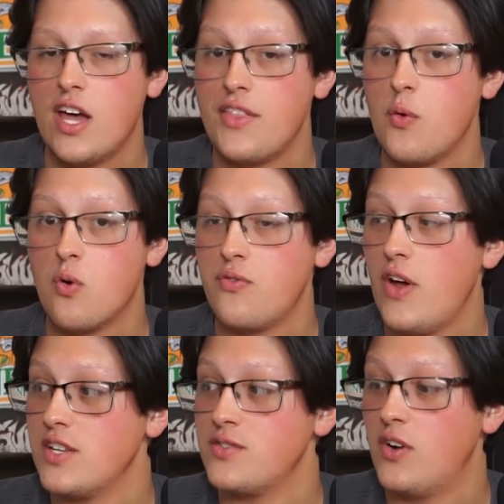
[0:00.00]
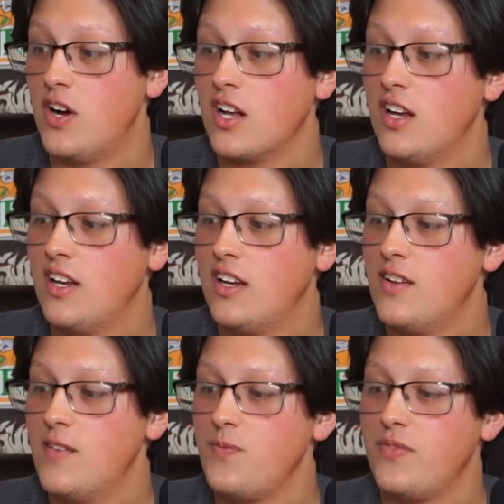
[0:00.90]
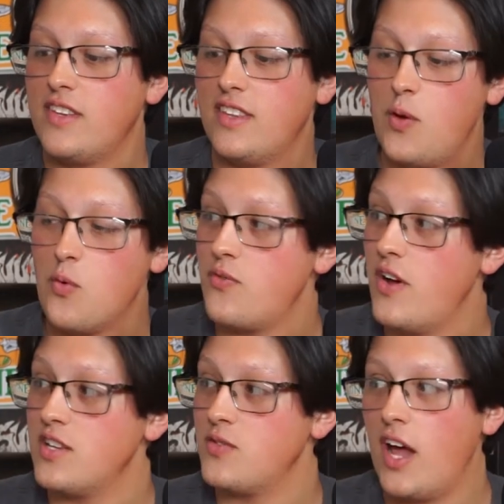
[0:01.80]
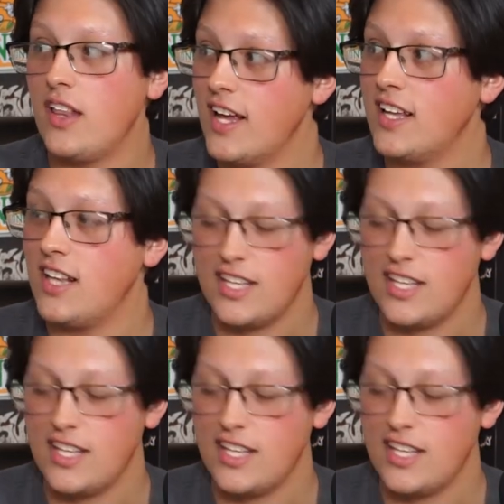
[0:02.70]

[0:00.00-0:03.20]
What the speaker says: They were fat as fuck. They were fat as fuck. I like it like